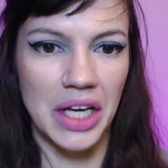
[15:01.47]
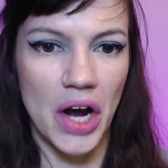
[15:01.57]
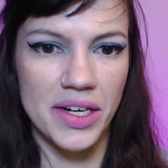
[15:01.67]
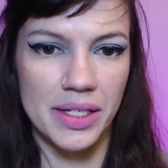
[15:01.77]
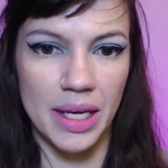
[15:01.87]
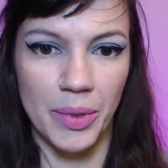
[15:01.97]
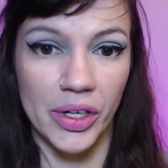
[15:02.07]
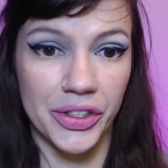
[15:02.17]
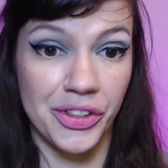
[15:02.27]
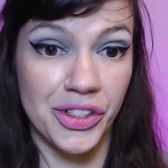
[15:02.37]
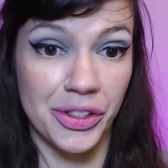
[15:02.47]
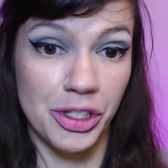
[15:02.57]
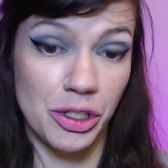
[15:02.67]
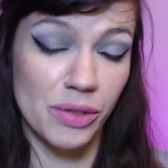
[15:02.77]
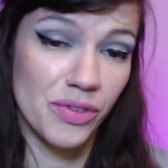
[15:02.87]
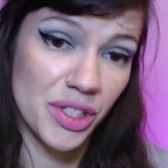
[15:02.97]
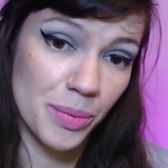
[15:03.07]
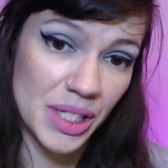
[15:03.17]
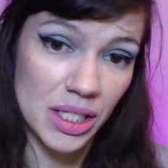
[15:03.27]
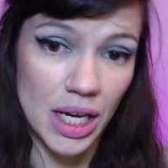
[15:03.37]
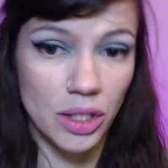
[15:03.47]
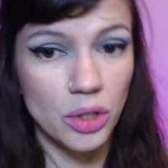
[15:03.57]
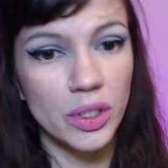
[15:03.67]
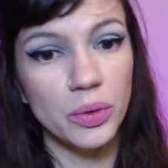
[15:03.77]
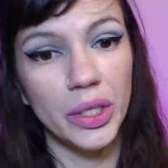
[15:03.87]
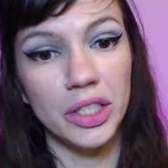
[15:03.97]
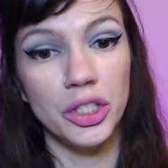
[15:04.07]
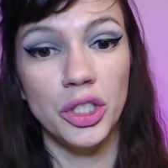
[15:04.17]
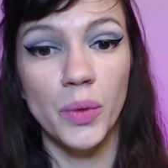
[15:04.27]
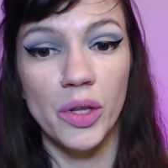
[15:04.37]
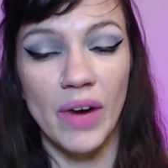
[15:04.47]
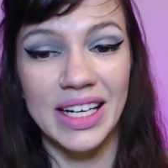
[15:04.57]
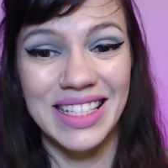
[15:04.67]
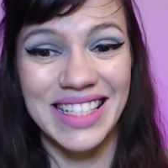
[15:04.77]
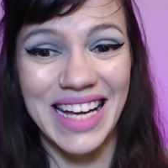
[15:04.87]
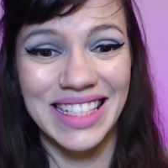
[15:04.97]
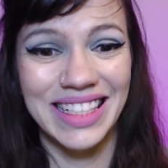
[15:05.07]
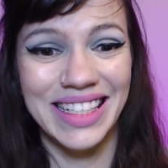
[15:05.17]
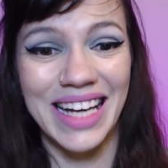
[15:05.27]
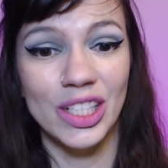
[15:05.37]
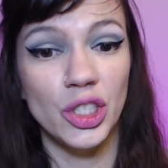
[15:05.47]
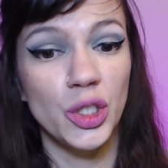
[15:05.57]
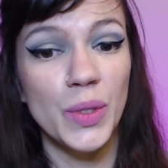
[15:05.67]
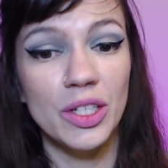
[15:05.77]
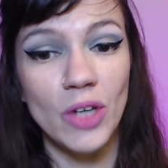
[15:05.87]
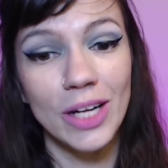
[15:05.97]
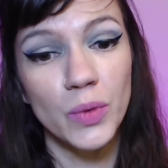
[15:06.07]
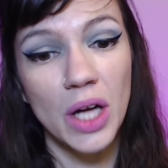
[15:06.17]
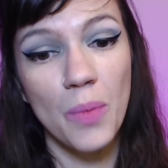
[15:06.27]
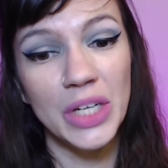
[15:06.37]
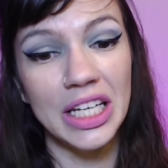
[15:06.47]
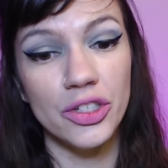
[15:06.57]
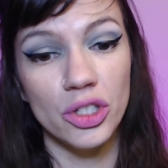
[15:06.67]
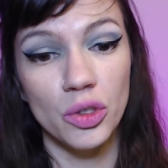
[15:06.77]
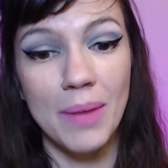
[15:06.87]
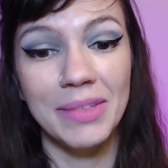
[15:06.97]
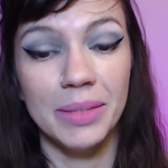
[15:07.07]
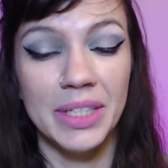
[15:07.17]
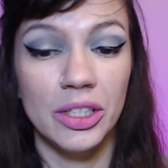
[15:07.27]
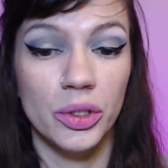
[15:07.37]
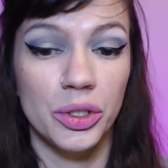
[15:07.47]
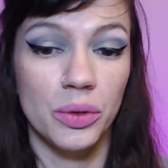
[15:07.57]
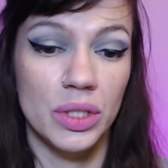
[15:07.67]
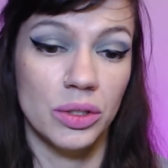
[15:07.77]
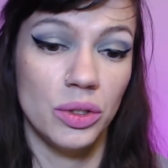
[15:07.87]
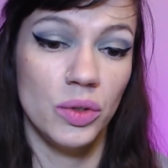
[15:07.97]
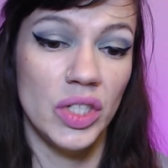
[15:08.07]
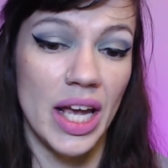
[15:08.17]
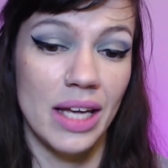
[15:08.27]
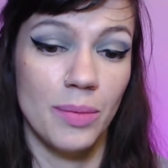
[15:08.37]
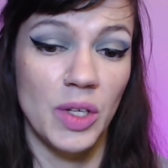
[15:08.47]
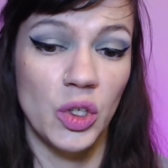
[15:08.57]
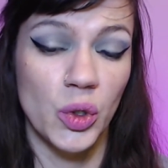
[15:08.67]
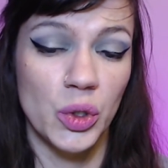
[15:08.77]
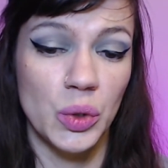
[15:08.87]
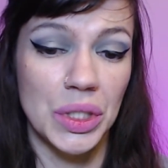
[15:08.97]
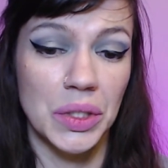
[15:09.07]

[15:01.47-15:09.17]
hard to say but harder still to do, for there'll be a tattoo at 20 to 2 with a rat-a-tat-tat-tat-tat-tat-2, and the dragon will come when he hears the drum at a minute or two till 2 today at a minute or two till